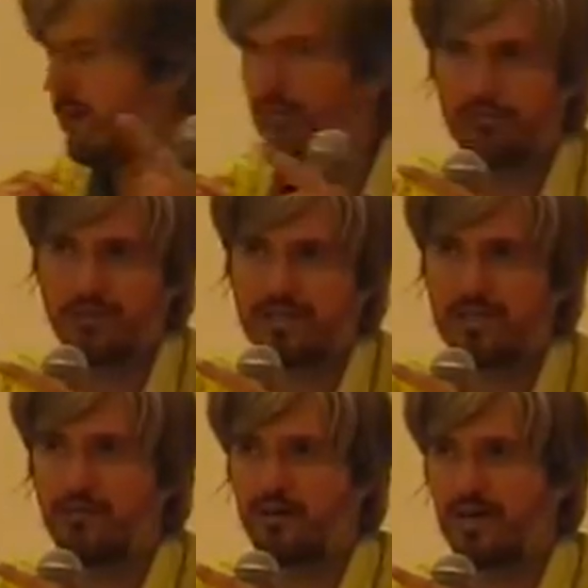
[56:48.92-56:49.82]

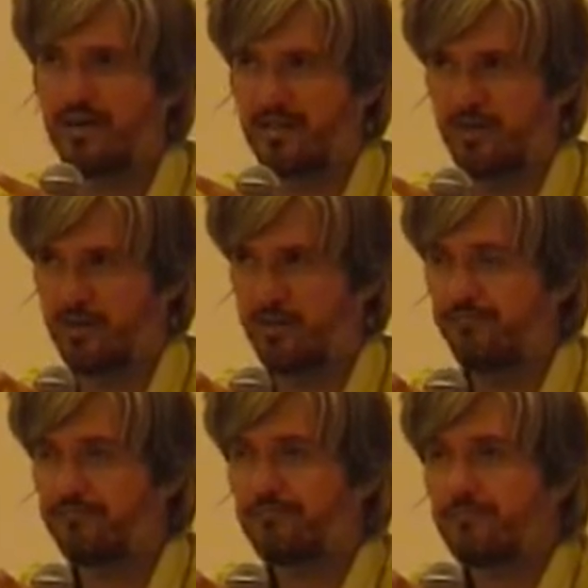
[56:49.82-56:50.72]
Muslim
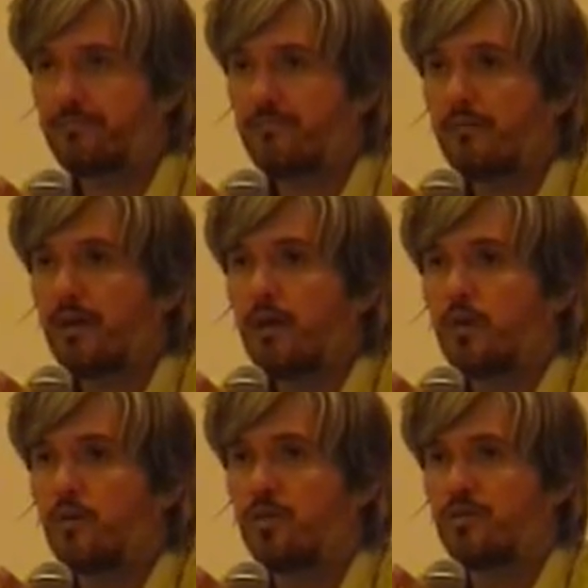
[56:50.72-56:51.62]
organization,
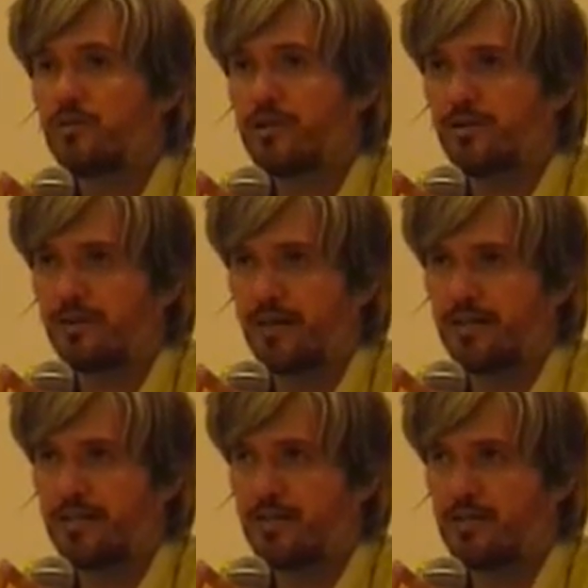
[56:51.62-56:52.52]
which was an
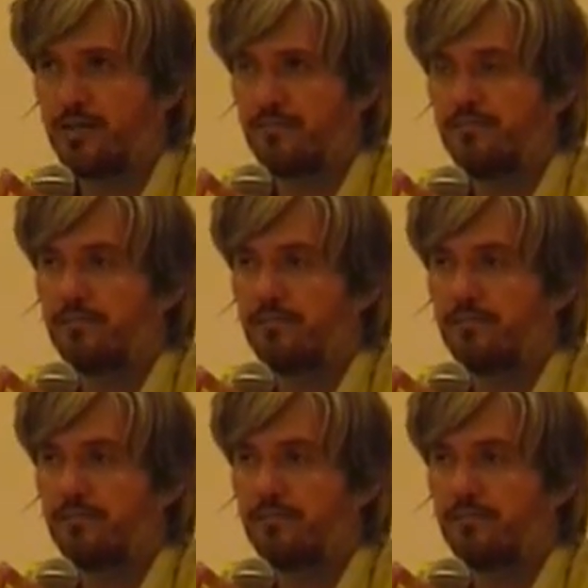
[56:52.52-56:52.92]
organization